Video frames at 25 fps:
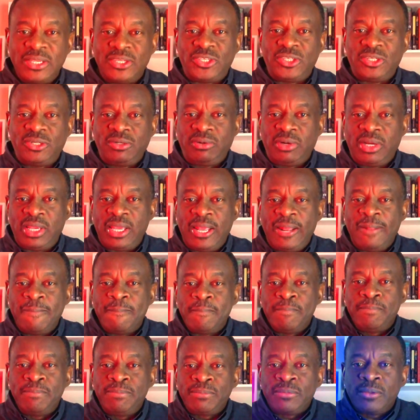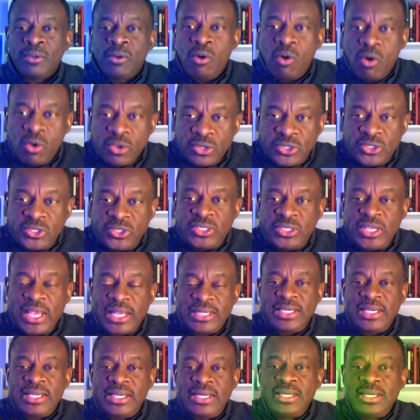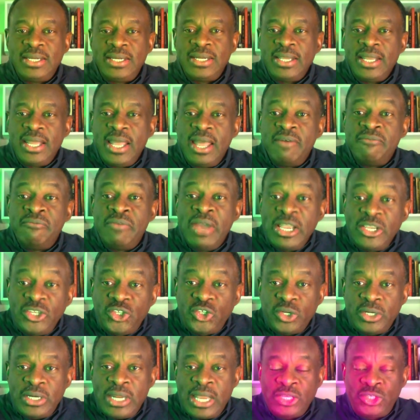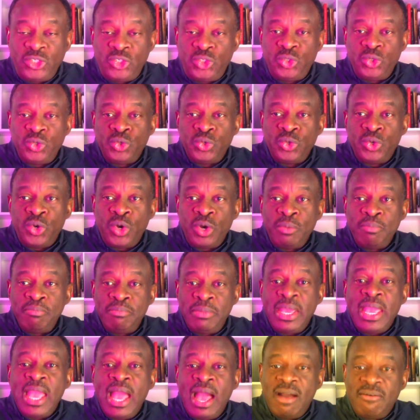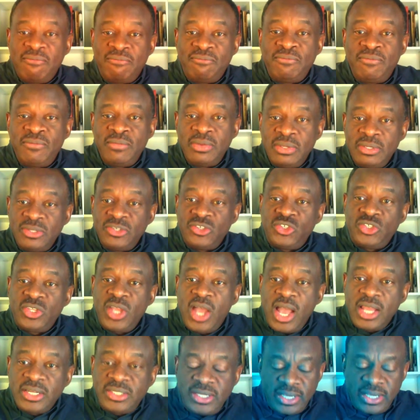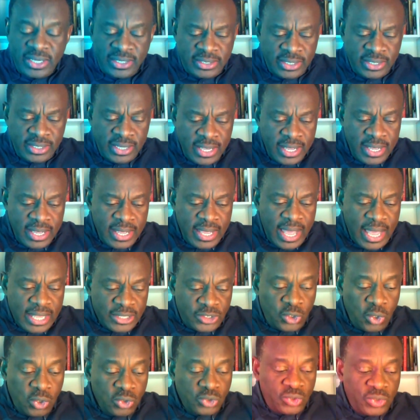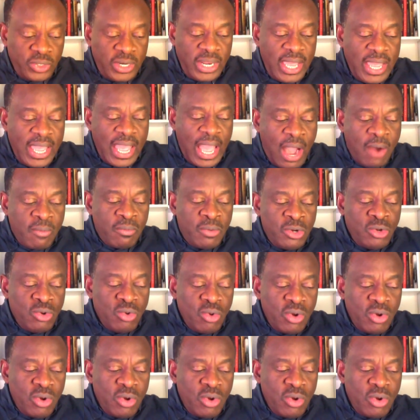ministry or certain venture that you may have started. And so today I